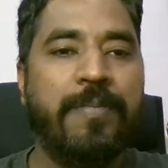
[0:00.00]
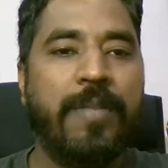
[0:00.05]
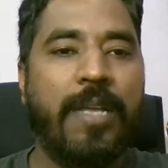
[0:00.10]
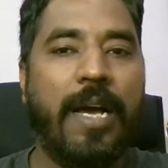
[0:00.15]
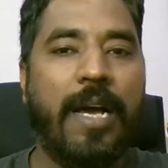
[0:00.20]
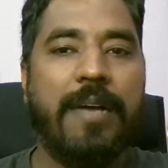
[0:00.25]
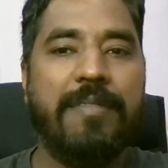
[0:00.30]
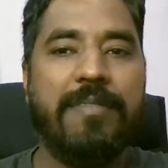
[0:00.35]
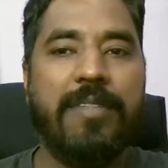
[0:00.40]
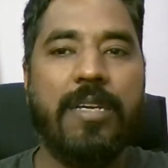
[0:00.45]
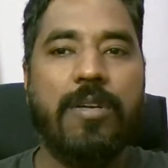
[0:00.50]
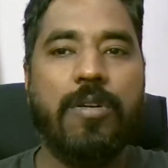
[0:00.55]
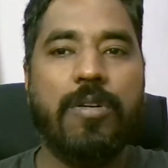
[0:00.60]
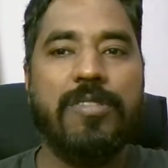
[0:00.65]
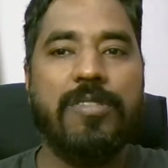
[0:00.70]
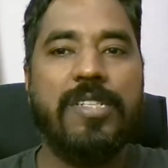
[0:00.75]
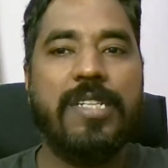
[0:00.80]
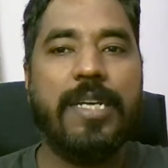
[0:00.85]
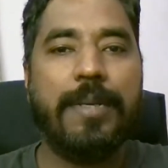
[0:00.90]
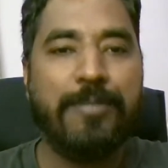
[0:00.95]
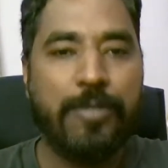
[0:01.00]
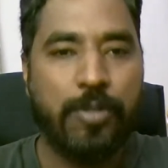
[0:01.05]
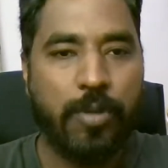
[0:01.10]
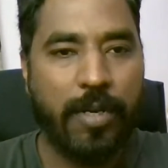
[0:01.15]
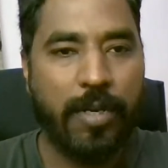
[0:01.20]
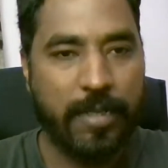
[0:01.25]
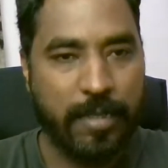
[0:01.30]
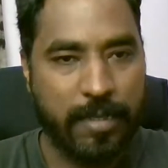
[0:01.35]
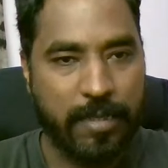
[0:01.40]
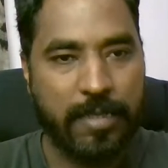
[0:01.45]
have the
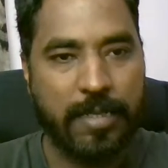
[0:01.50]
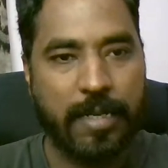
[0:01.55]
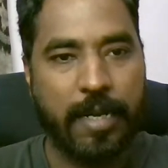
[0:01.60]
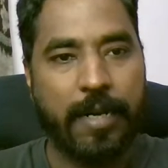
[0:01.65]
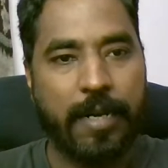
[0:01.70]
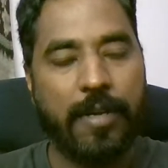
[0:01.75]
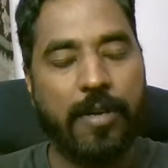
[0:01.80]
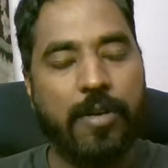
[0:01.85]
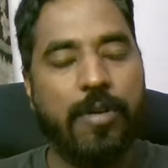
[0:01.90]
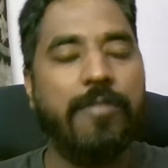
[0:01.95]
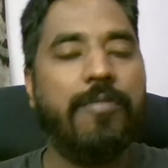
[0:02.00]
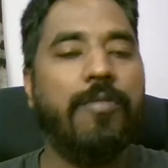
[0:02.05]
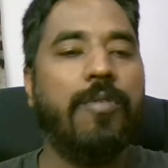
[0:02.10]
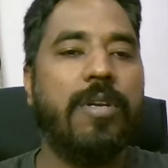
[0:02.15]
conceptual understanding of